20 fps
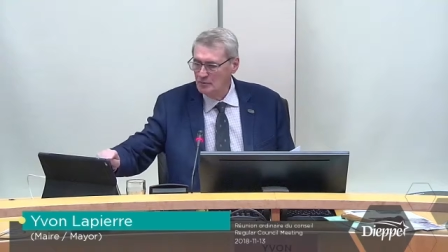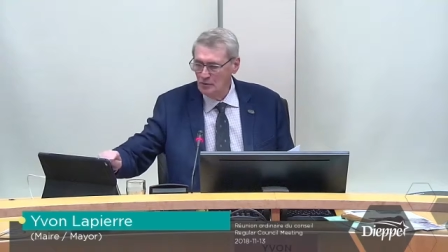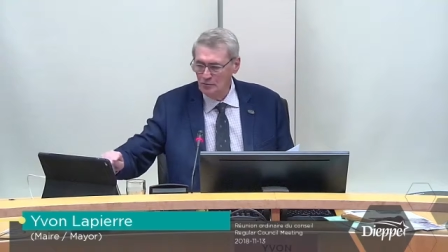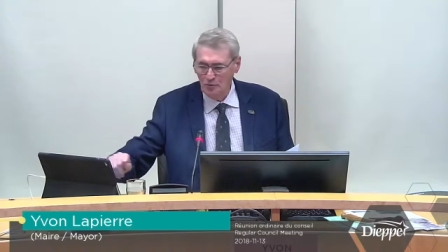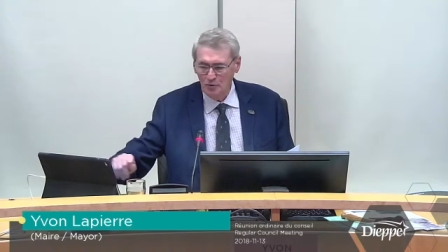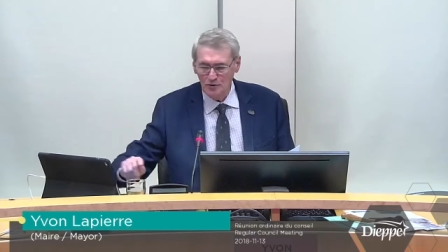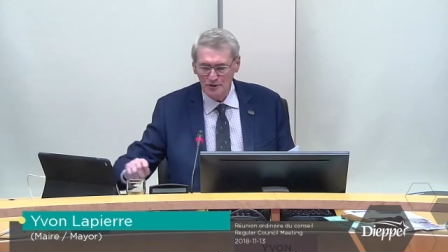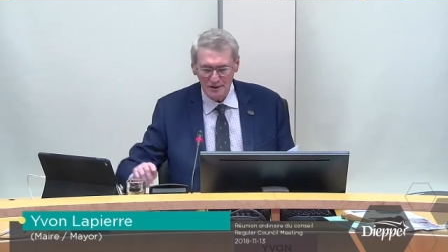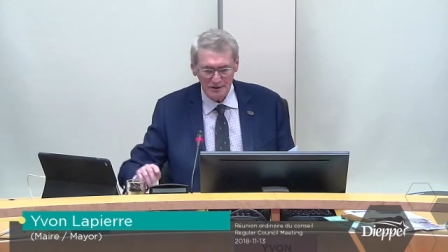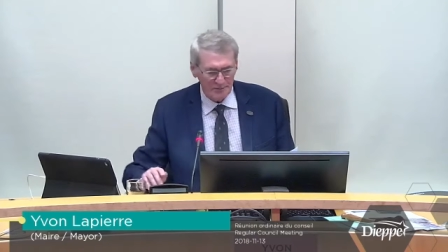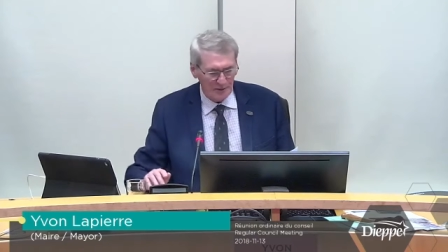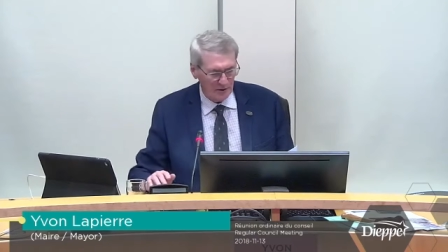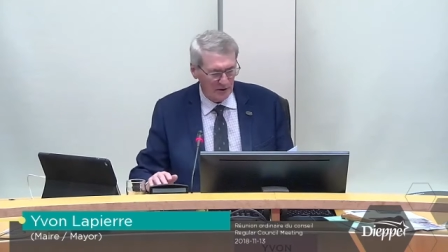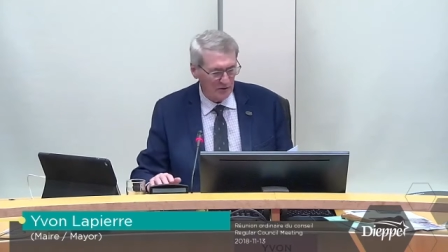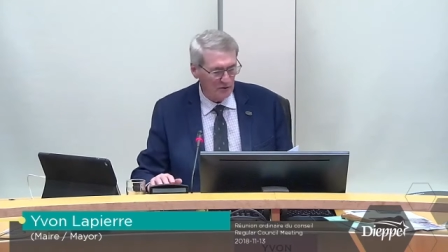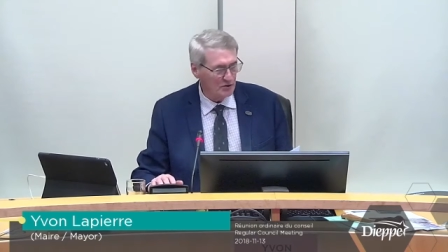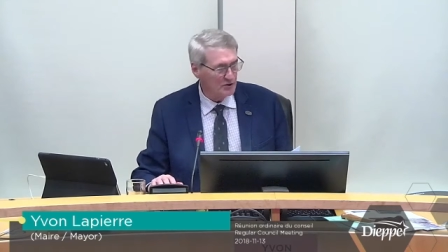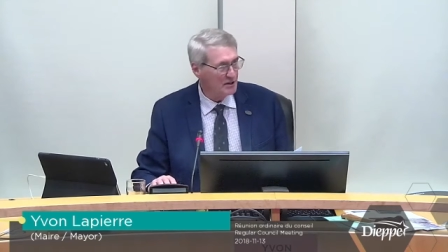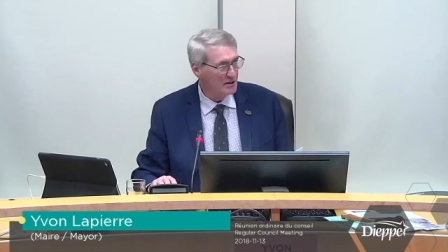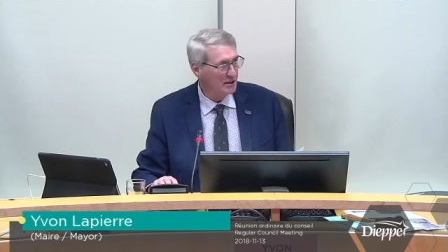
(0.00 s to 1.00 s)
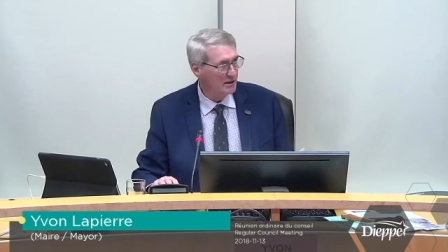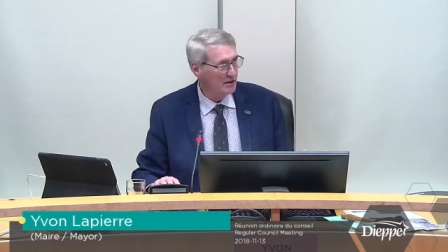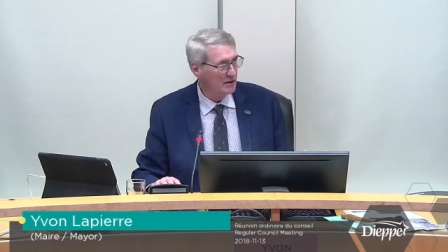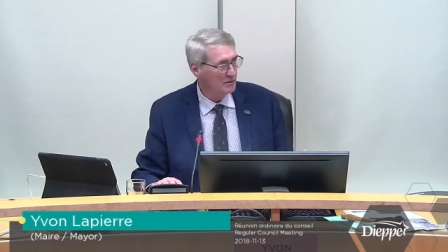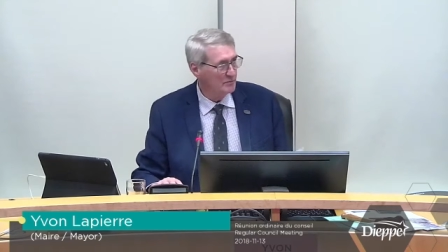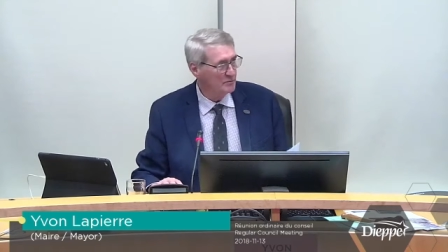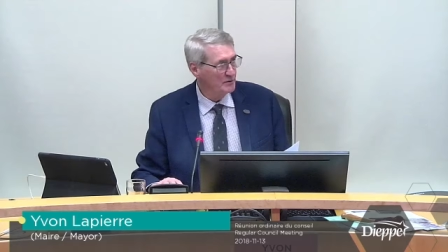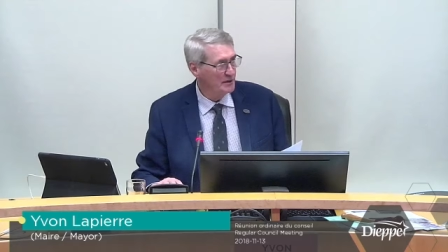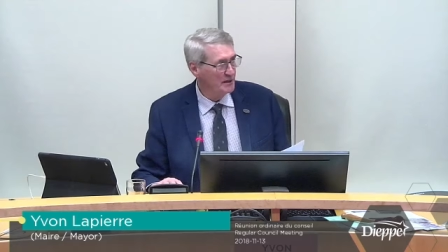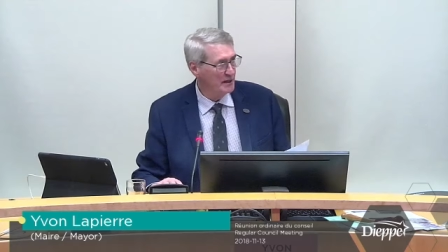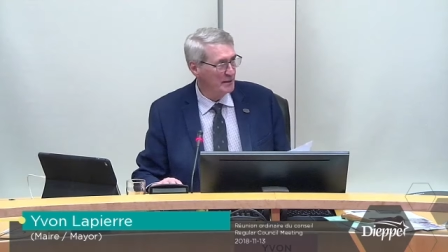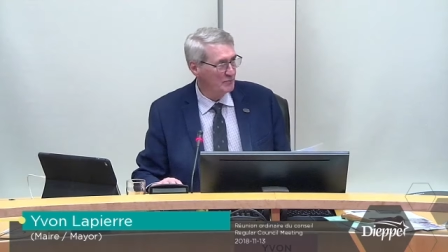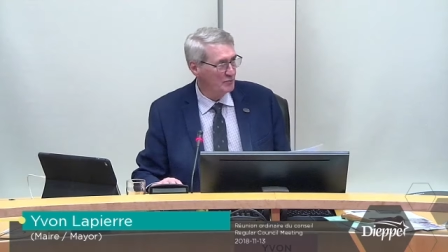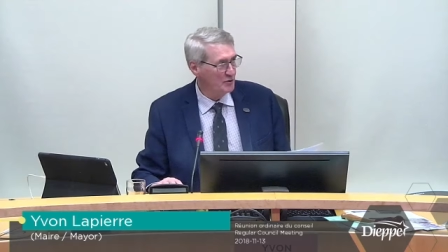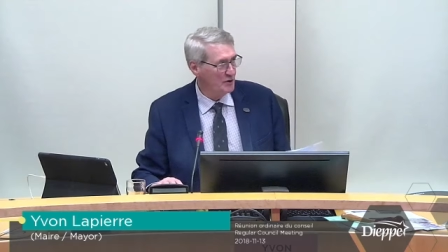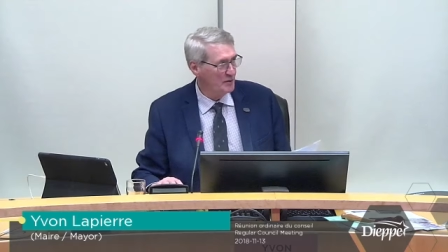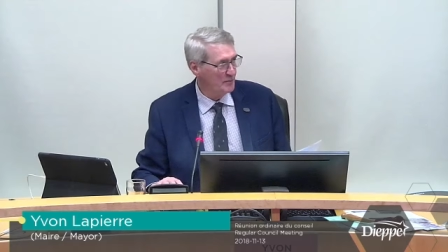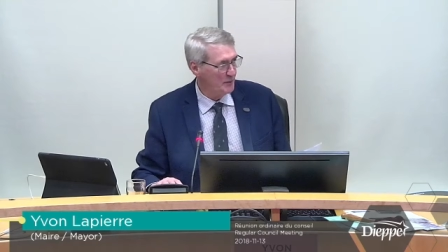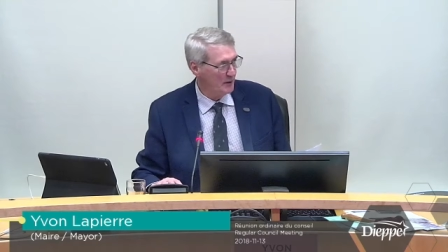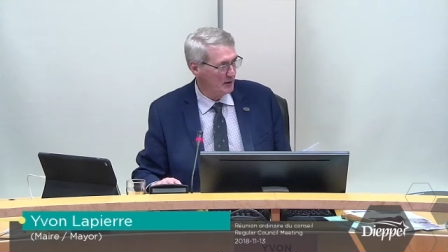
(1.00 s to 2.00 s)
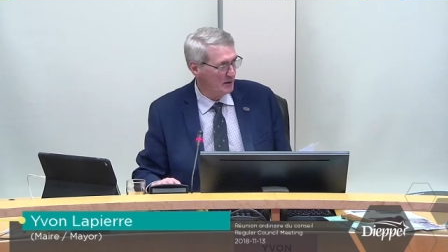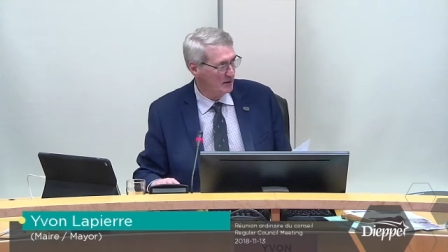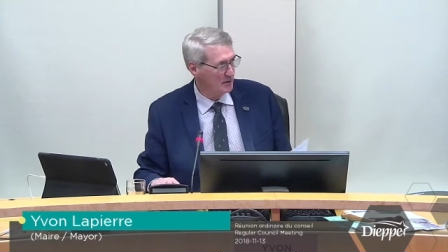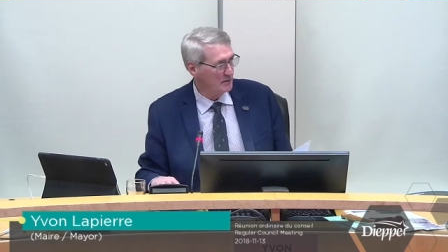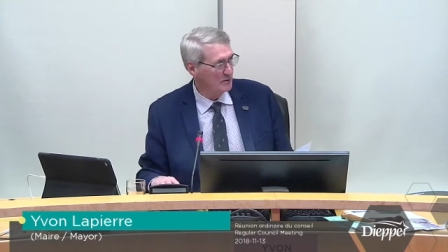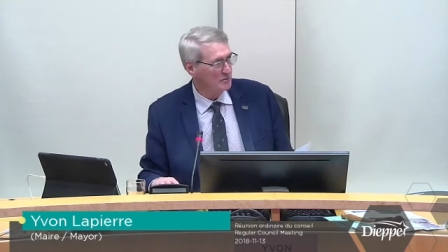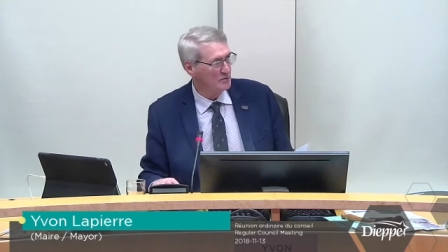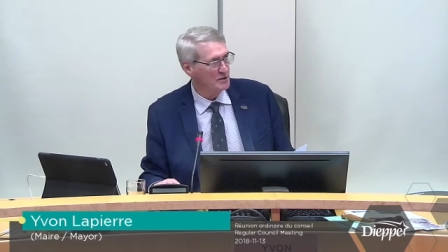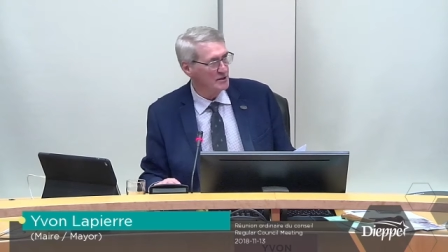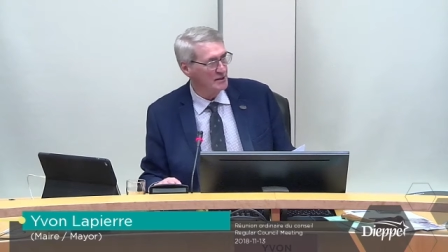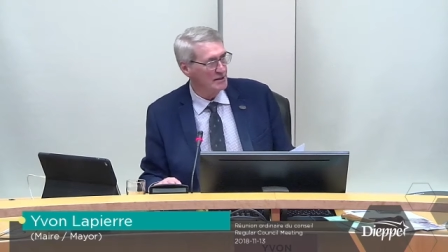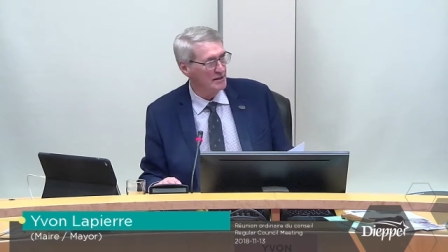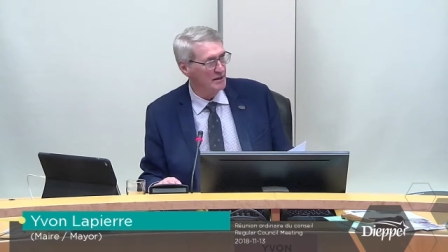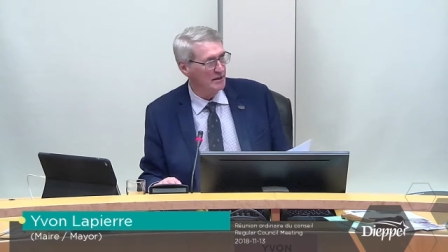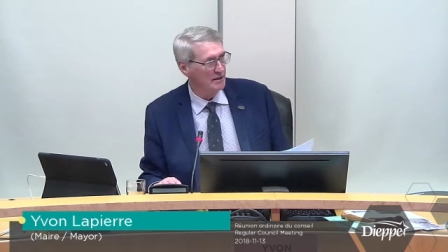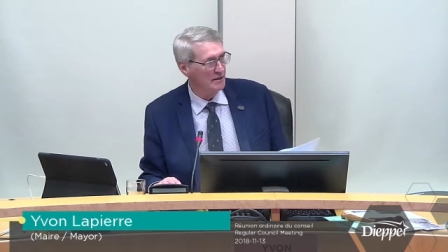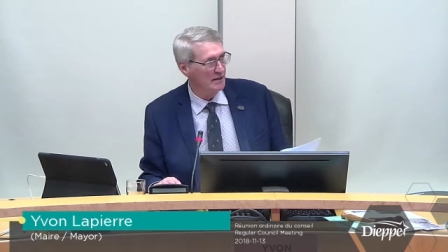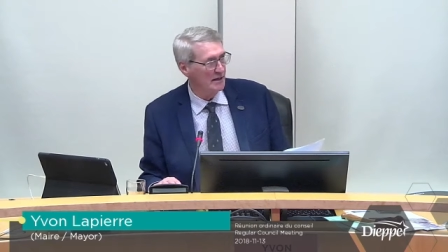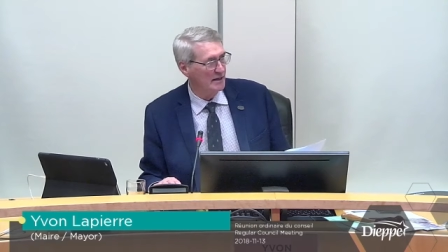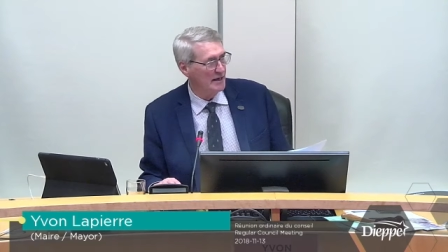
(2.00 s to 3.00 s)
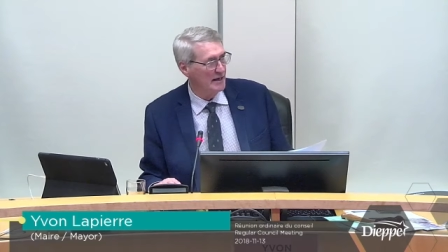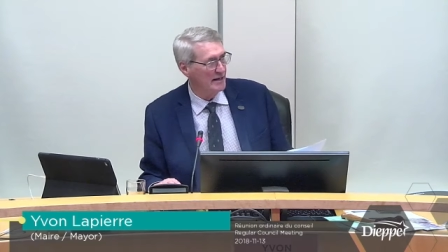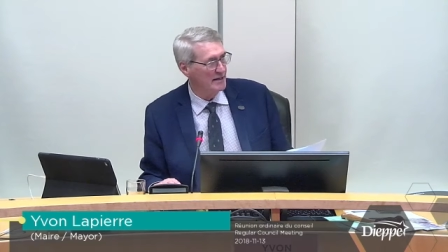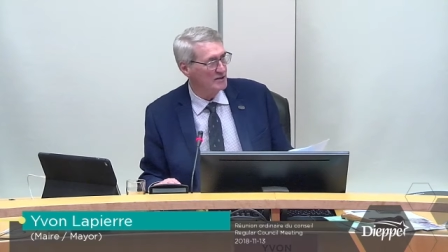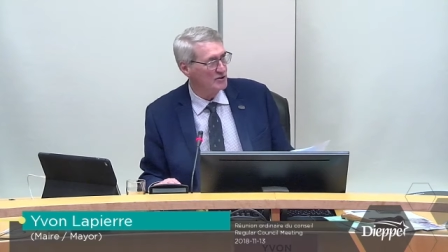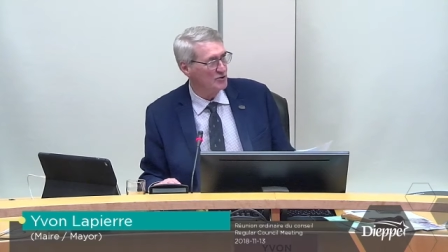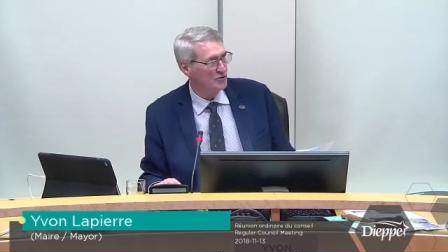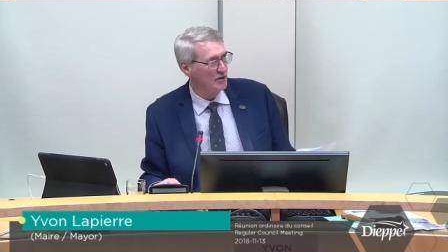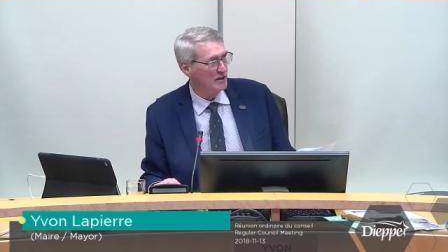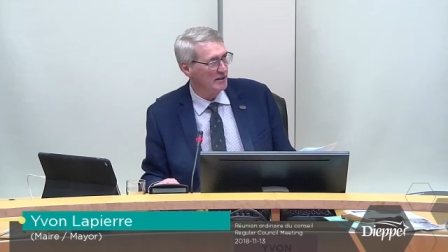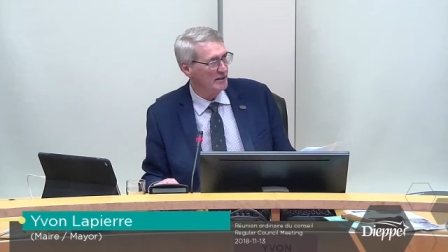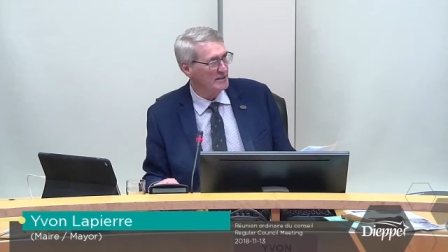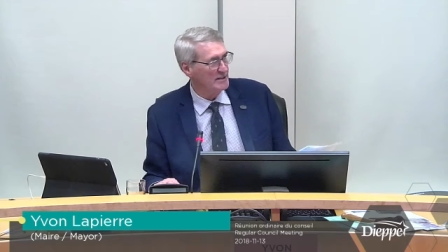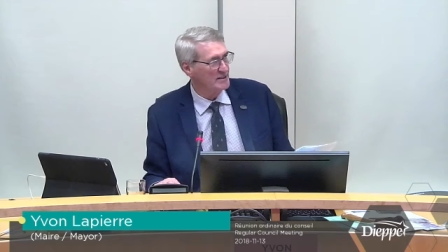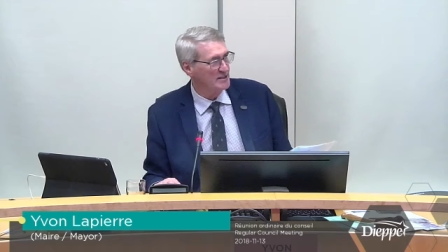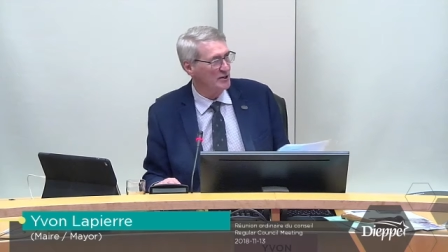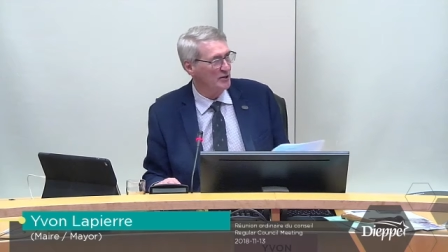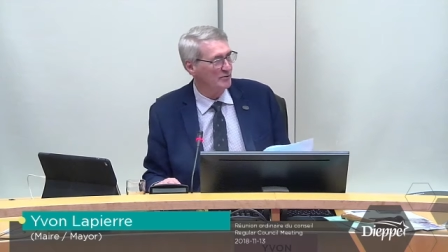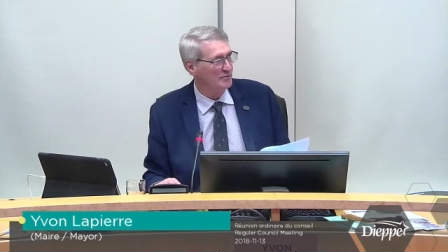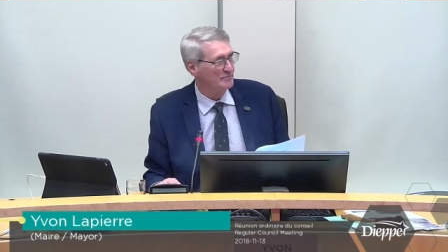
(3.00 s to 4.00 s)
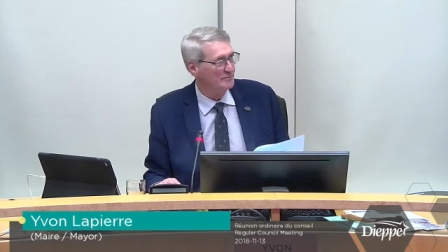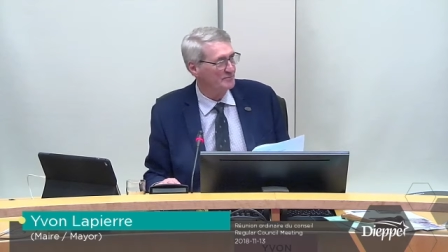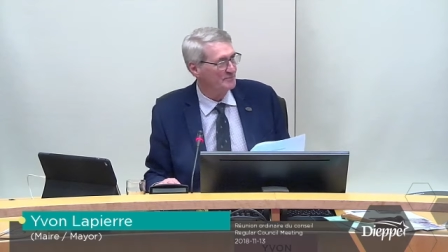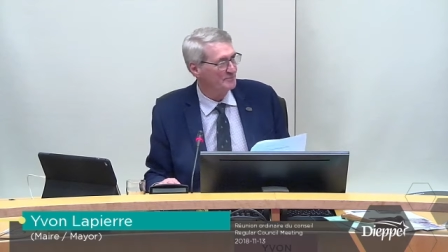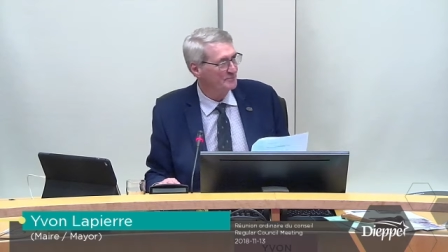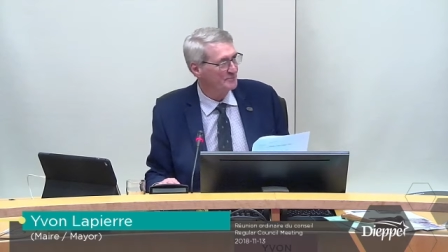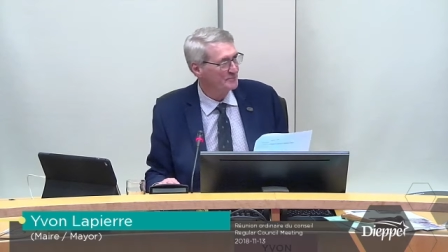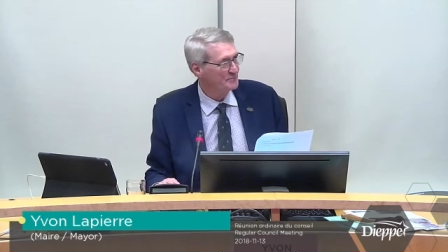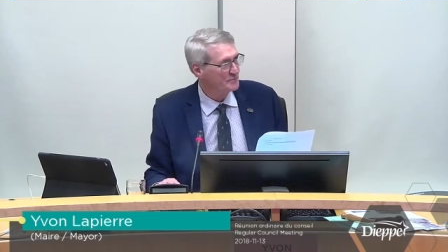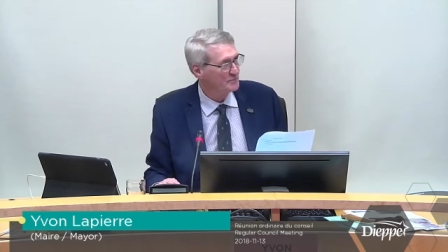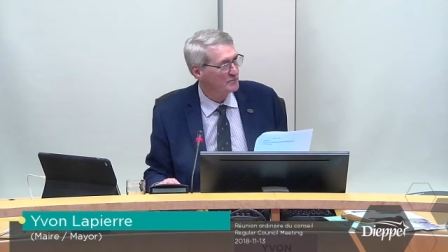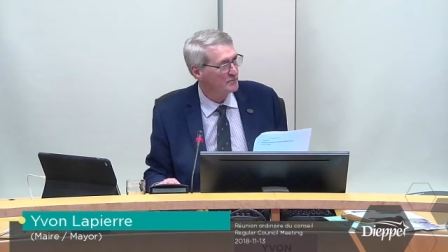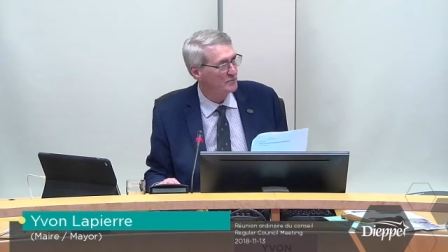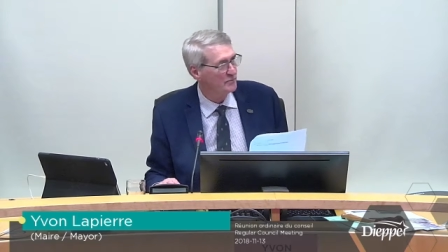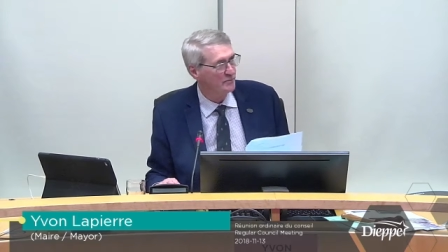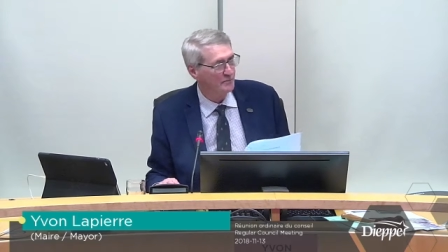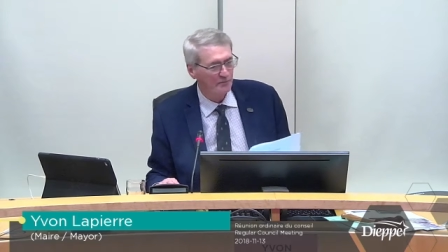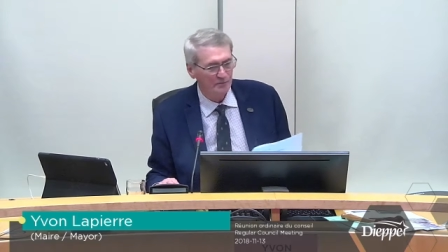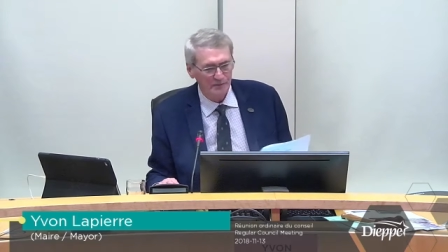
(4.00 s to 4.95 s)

by title only. Moved by Councillor Cormier, seconded by Councillor Alain on the question.